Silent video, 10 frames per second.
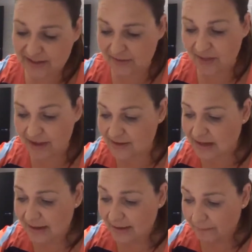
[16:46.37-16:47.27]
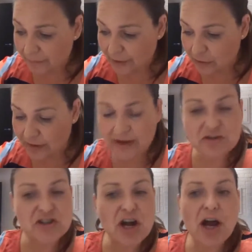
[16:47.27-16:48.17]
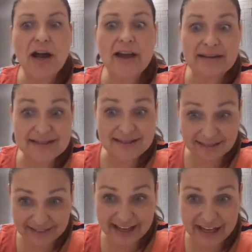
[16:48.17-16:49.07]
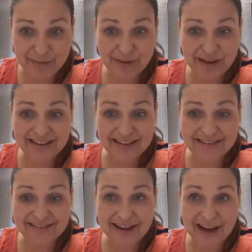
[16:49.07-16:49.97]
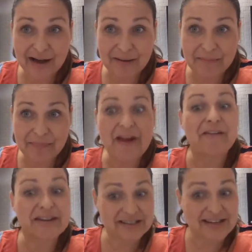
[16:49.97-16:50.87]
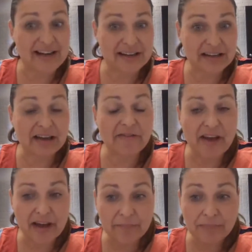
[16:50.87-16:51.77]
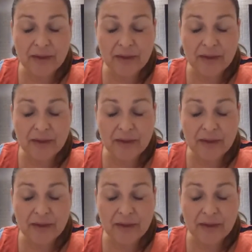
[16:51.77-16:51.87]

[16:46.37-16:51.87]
And that's, a giant leap in our understanding of our